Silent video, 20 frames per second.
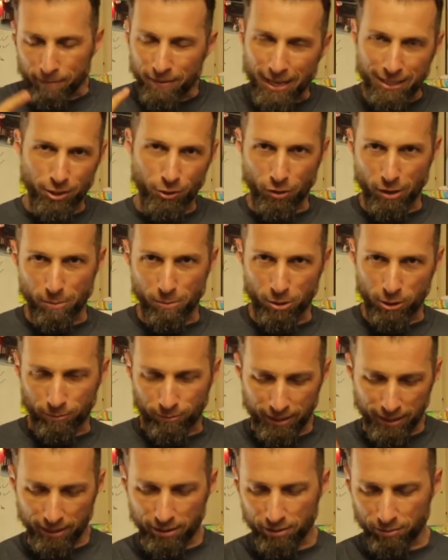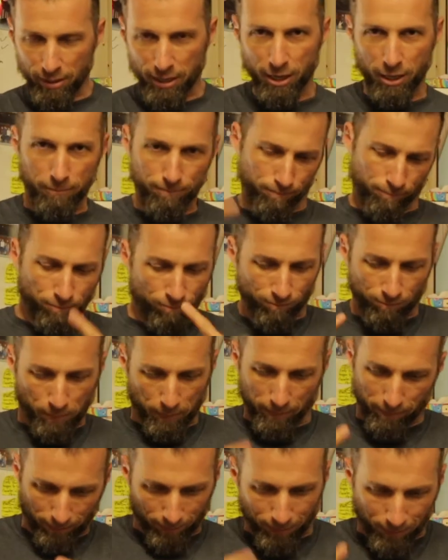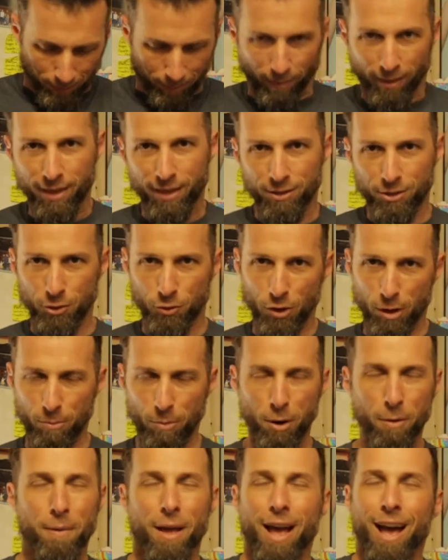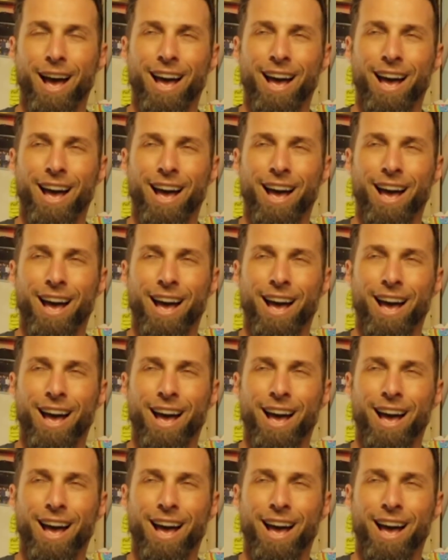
That's a drum roll. This right here. It's a drum roll.